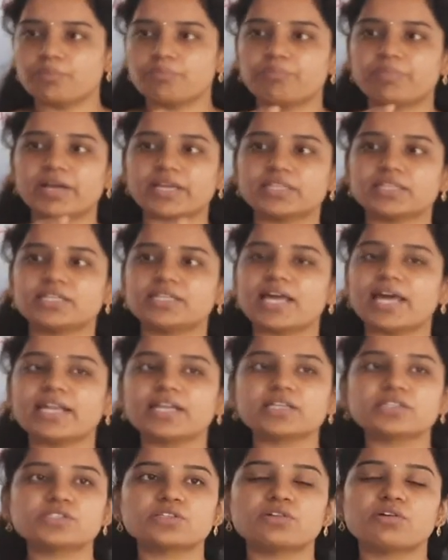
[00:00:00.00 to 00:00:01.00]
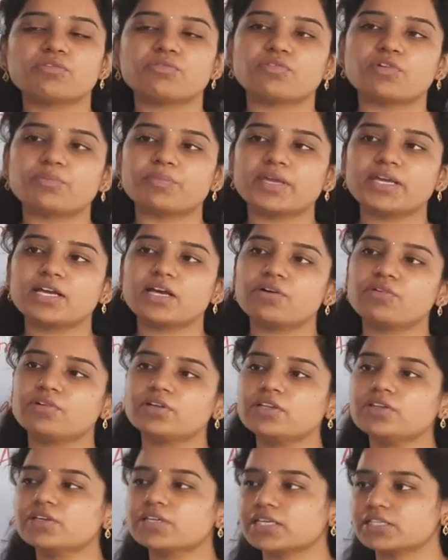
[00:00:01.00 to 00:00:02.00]
by the direction of omega
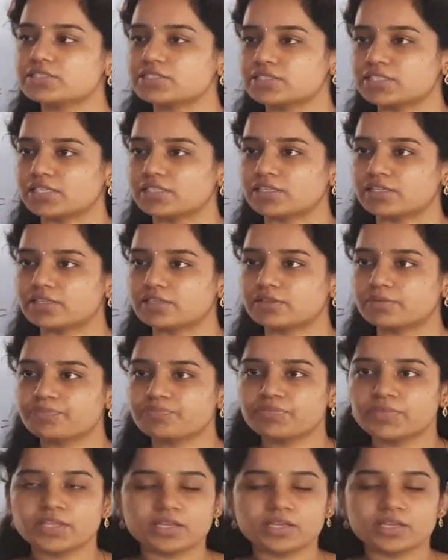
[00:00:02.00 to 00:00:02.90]
only you can say that.